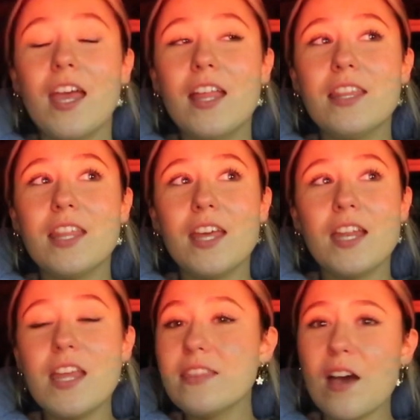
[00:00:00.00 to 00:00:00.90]
And then,
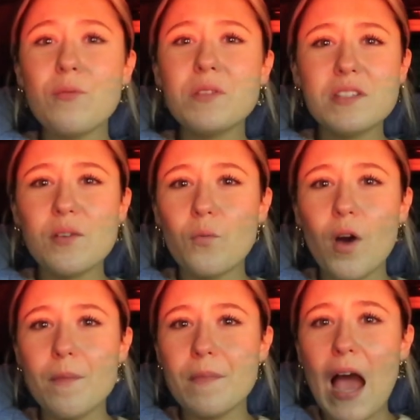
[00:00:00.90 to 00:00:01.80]
and that wasn't
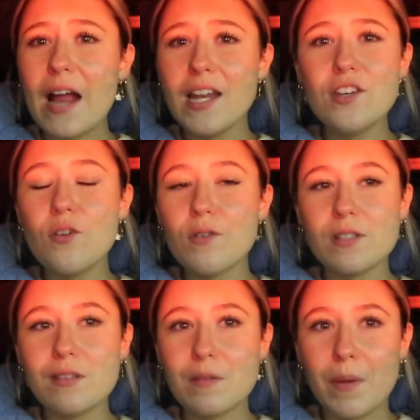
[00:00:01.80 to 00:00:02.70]
what, I didn't know it
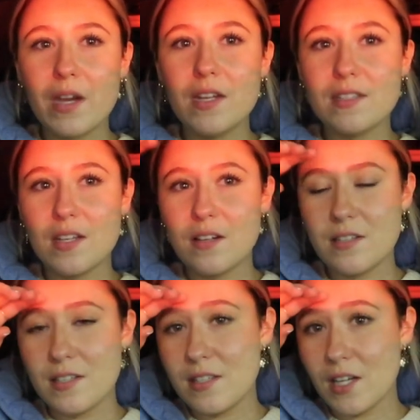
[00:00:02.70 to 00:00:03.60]
was the Brandon
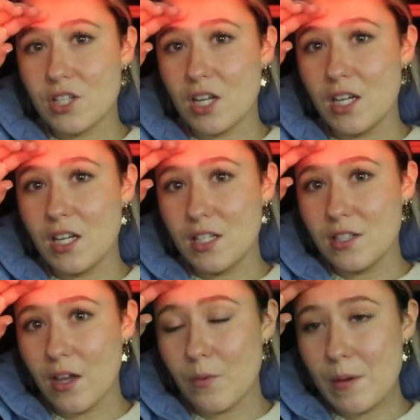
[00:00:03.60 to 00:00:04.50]
Sanderson section
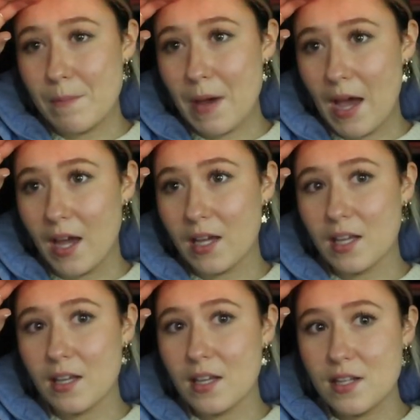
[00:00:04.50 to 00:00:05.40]
until I went back
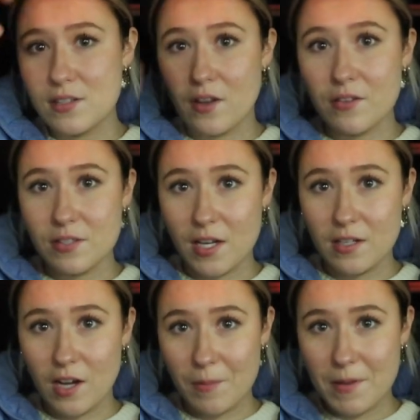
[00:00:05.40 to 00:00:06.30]
and saw
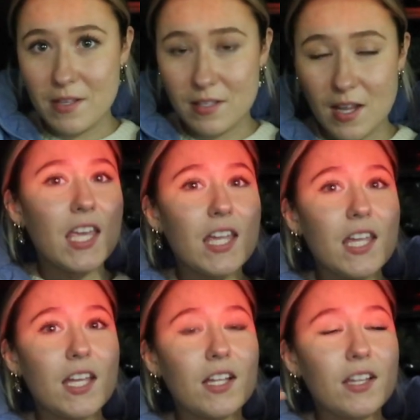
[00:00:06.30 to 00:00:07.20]
signed copies.
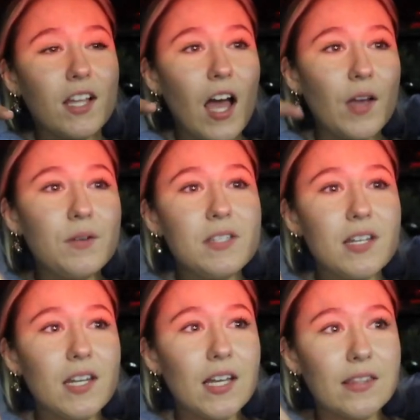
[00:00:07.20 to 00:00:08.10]
He, I was
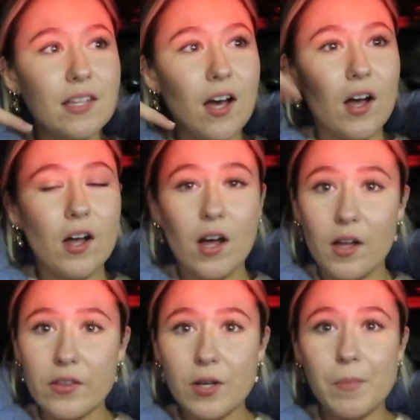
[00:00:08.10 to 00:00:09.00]
standing at the
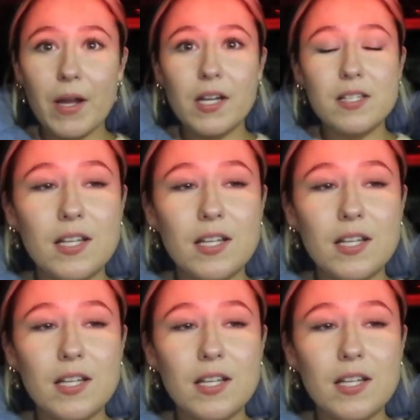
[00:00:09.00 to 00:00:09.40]
other Brandon